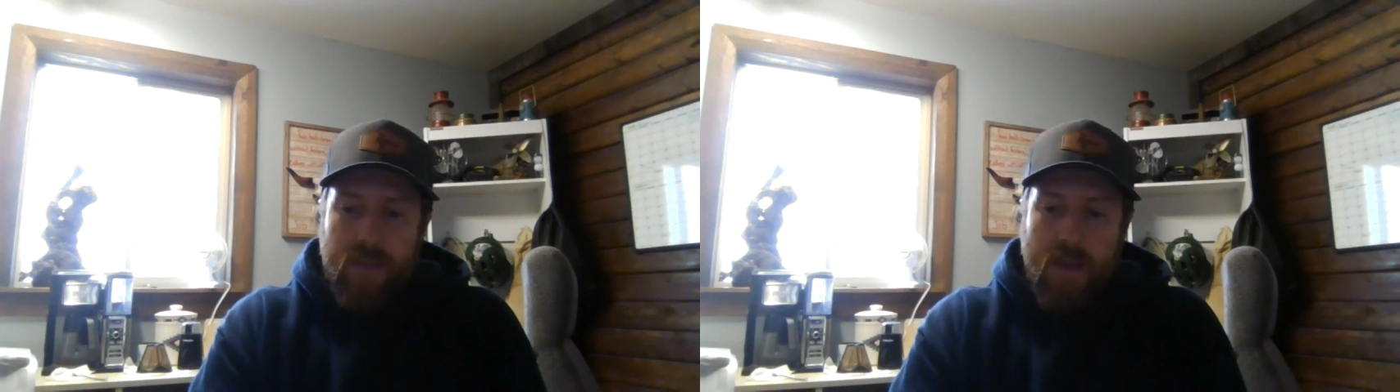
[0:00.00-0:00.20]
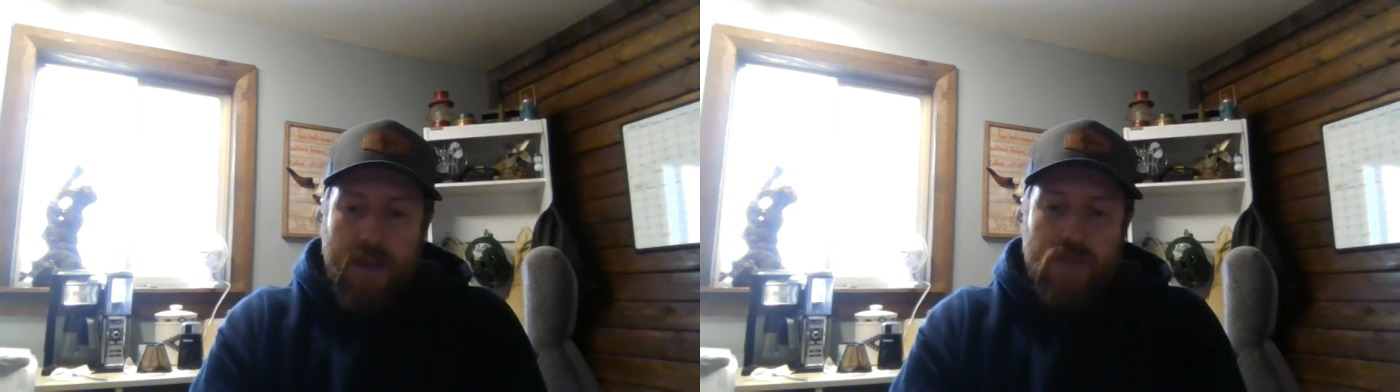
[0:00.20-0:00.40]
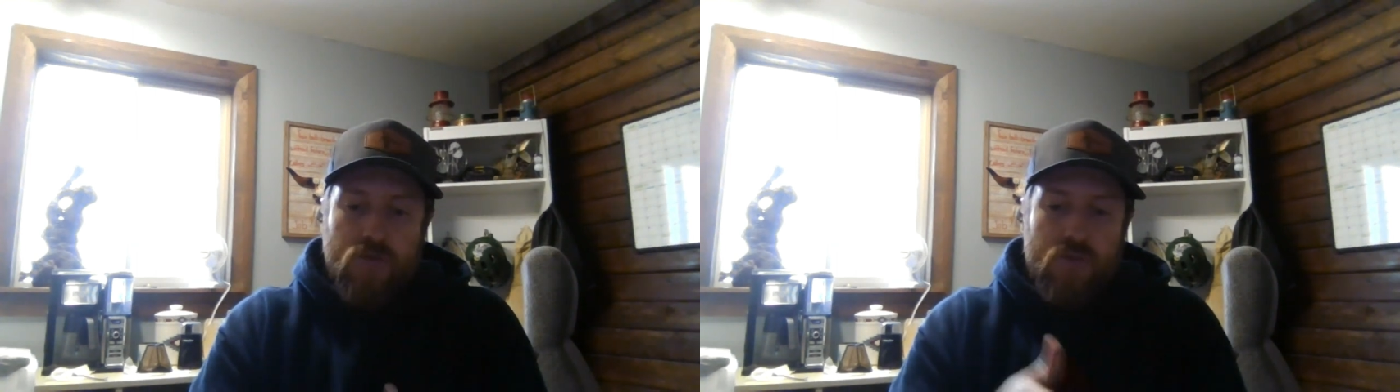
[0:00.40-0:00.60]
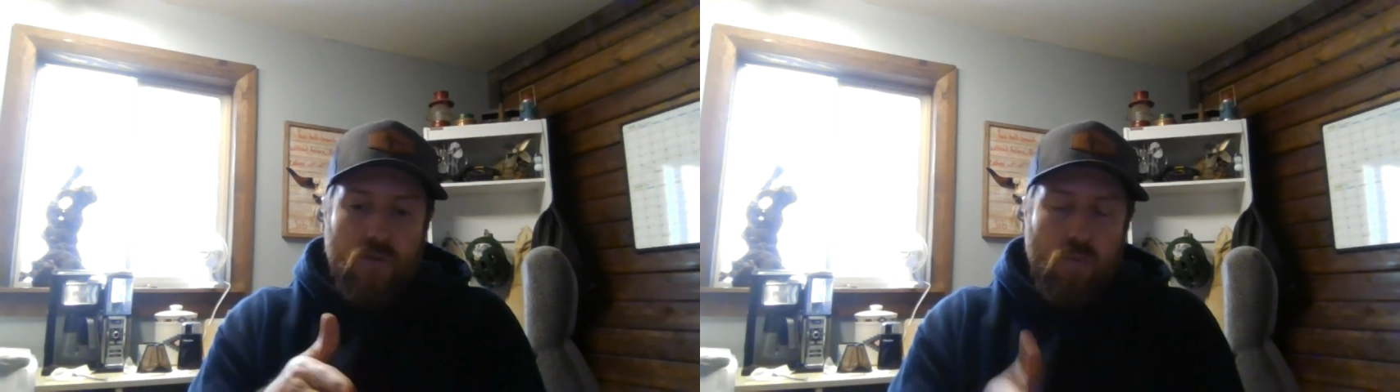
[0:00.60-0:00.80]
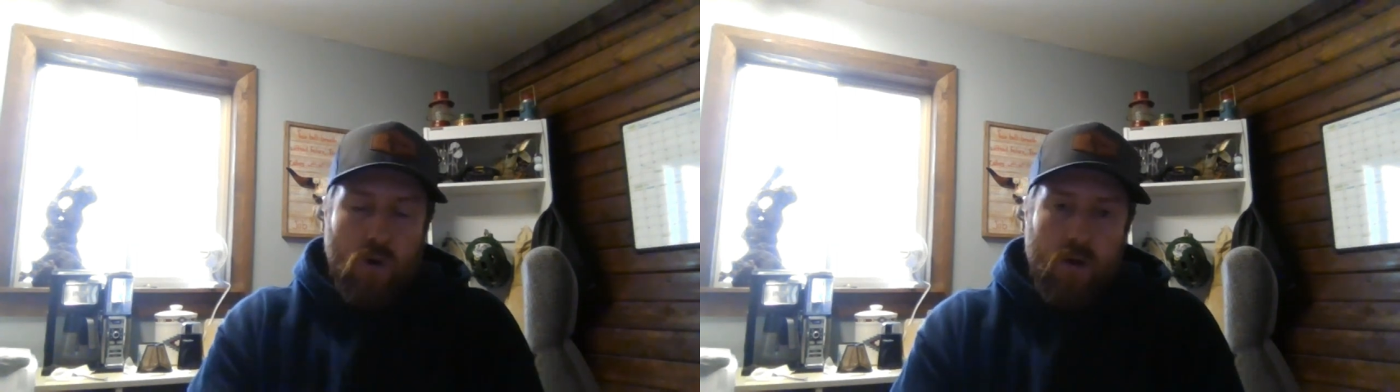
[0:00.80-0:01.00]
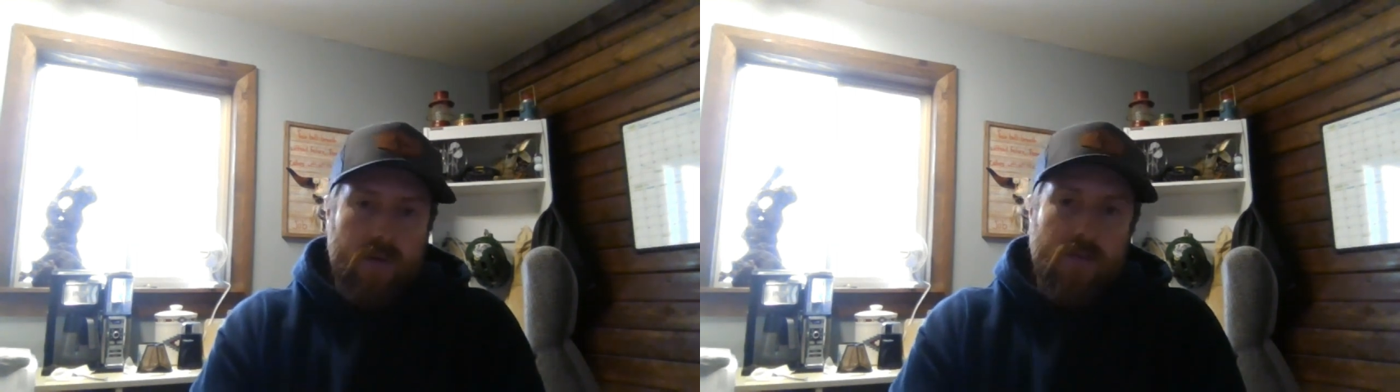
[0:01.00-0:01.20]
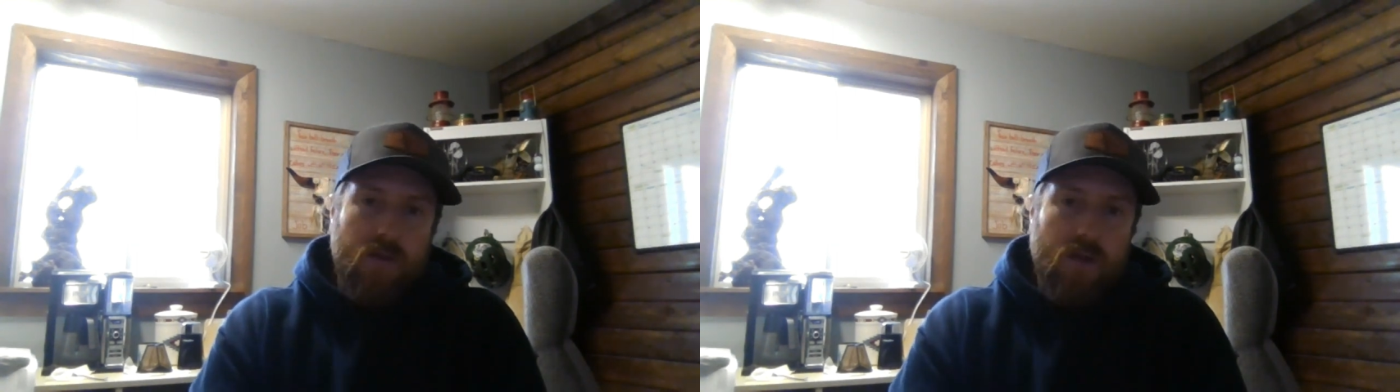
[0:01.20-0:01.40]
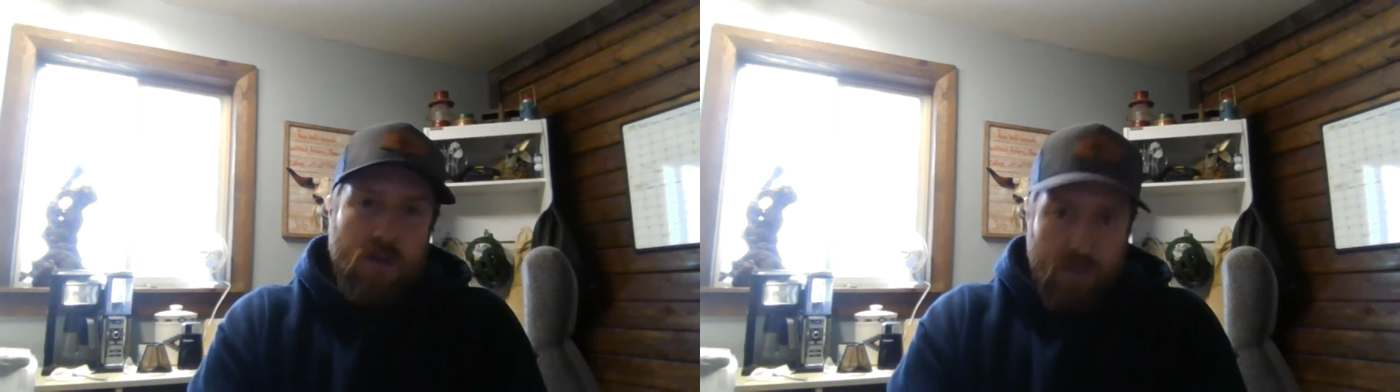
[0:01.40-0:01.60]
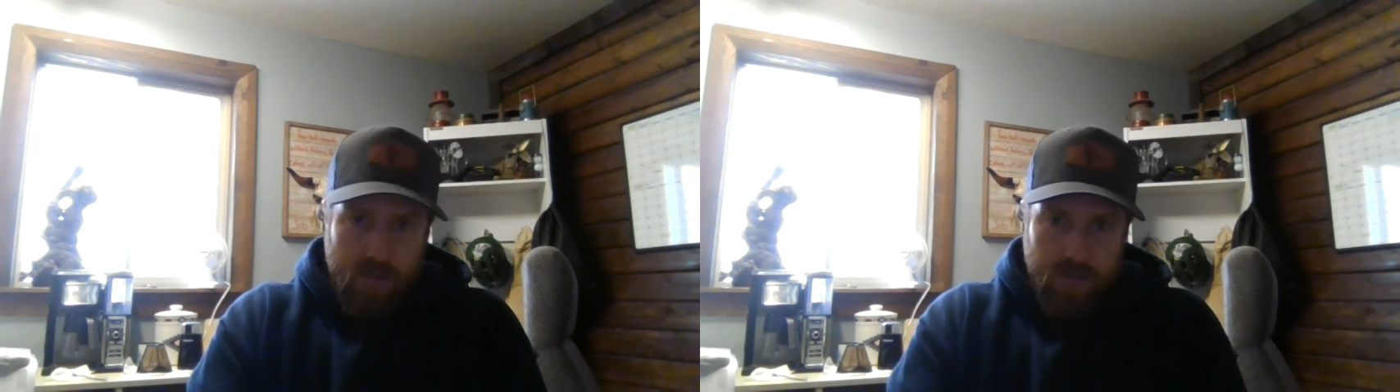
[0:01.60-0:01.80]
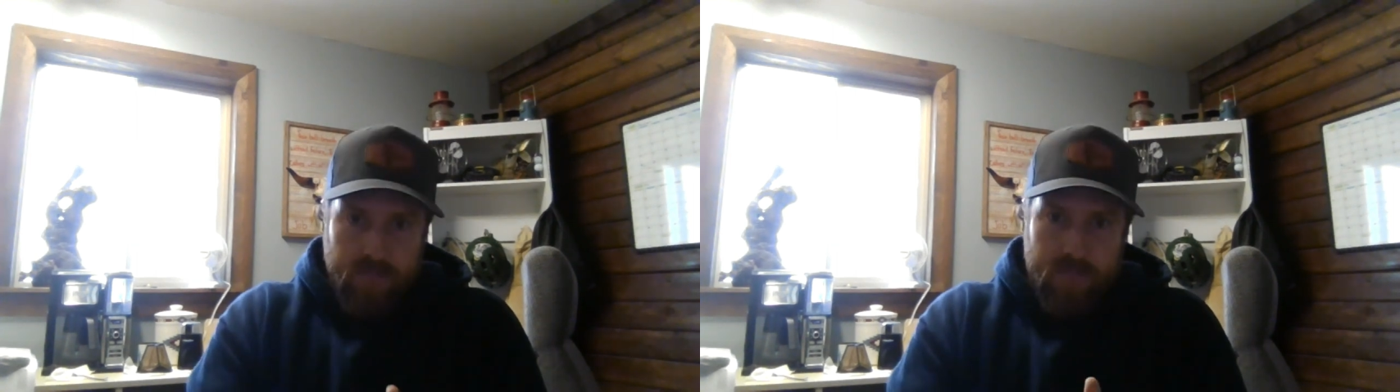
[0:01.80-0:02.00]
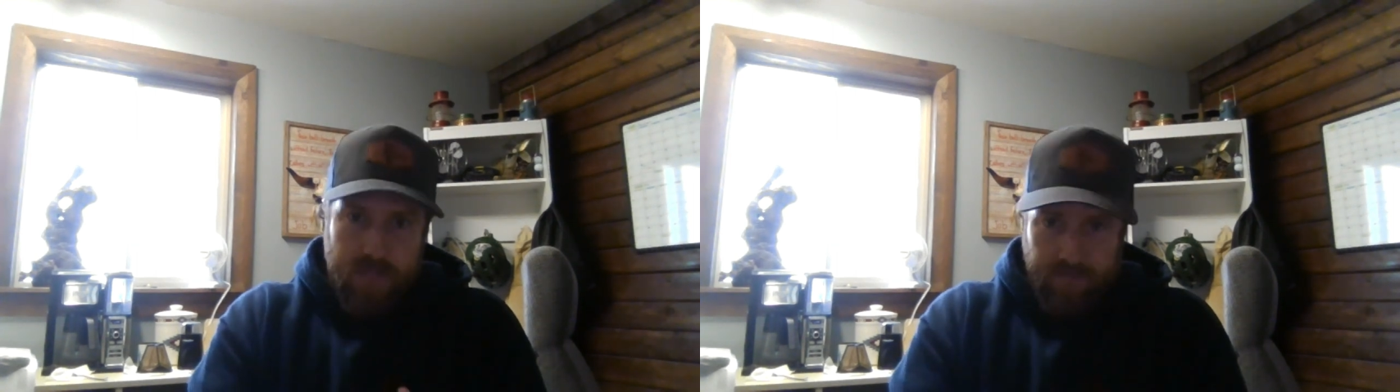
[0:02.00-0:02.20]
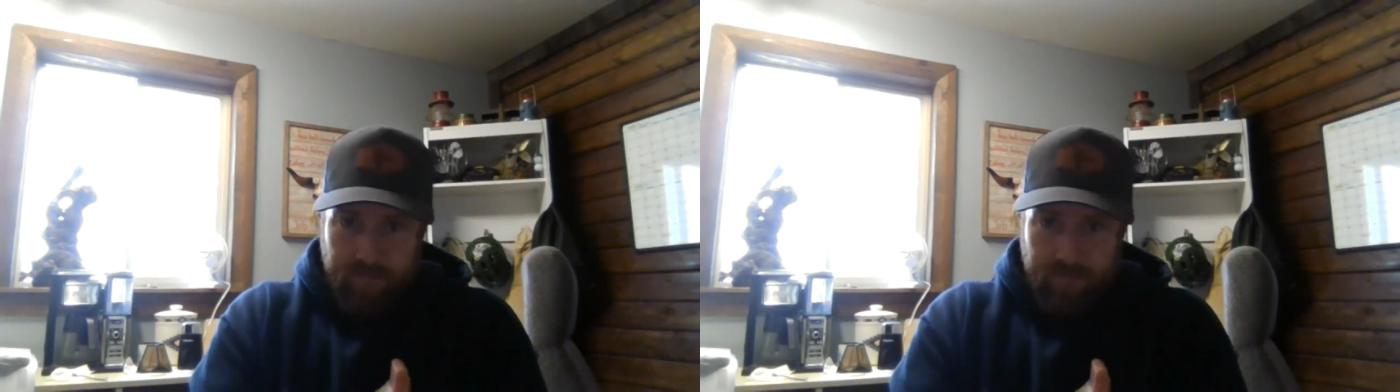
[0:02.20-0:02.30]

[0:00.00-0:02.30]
I used the Word to